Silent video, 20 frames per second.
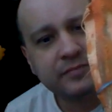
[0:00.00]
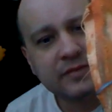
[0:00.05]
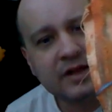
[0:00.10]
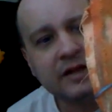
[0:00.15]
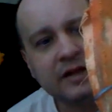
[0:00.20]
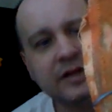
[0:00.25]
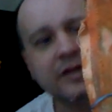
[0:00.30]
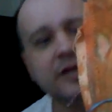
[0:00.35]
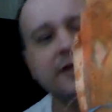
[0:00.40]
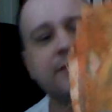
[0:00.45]

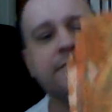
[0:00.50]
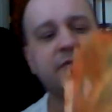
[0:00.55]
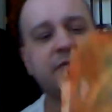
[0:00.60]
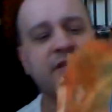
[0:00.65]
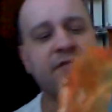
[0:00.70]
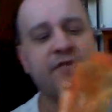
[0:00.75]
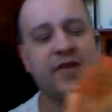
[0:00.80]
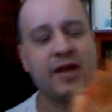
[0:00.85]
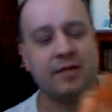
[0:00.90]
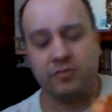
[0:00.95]
The
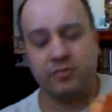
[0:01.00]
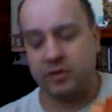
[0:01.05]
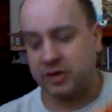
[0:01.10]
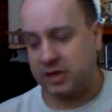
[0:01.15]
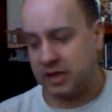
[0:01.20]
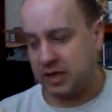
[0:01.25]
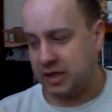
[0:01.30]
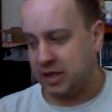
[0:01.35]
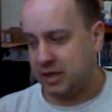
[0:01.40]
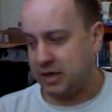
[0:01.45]

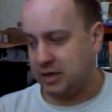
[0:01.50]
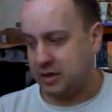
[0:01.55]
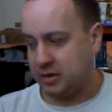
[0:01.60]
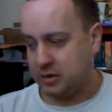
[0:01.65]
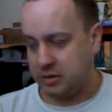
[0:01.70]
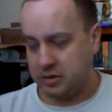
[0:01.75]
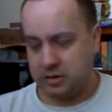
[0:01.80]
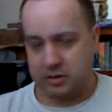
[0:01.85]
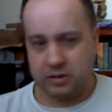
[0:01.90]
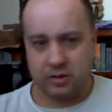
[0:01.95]
fabric
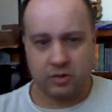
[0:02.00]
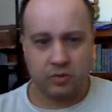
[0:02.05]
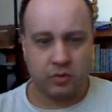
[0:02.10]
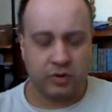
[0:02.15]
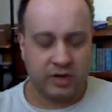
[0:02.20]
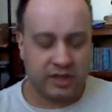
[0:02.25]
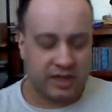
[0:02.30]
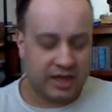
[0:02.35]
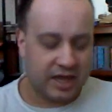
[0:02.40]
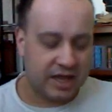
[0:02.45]
is
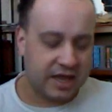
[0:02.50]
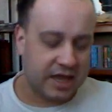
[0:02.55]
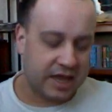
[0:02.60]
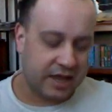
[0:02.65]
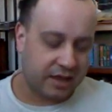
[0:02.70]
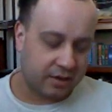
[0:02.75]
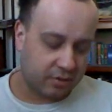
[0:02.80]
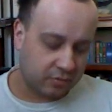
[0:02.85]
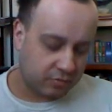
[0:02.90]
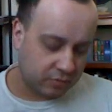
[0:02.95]
28
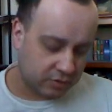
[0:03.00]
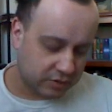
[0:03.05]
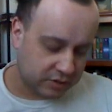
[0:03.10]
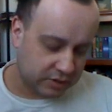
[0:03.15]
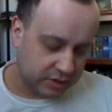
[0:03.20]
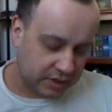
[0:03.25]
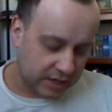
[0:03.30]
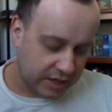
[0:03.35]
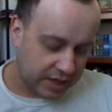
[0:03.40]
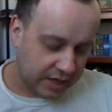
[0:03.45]
count
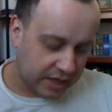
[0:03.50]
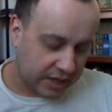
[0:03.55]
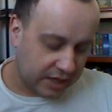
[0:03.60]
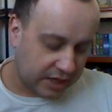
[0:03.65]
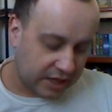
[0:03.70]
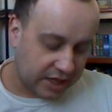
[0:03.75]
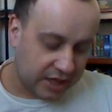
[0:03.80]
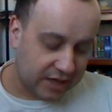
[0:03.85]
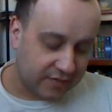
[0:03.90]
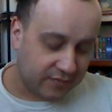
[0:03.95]

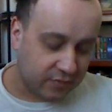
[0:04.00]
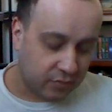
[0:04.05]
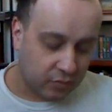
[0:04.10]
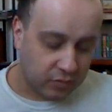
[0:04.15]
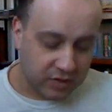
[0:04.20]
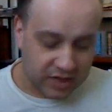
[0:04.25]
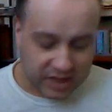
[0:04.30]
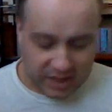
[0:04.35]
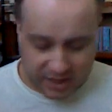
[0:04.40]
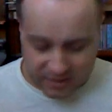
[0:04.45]
even
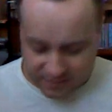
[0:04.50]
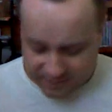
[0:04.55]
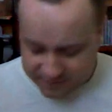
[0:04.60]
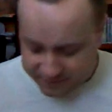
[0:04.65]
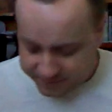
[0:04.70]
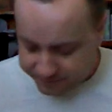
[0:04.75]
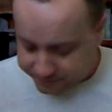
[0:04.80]
weave